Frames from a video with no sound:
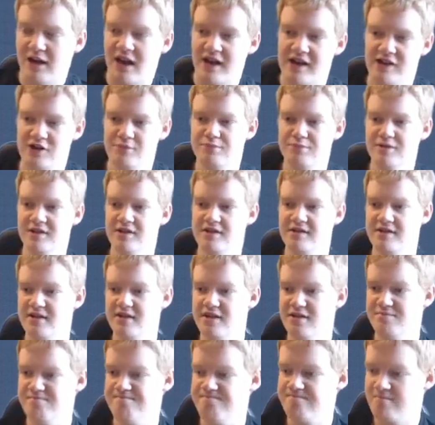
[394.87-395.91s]
players, but
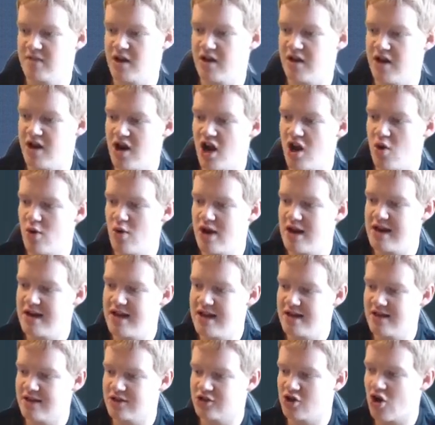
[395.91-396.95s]
nowhere near the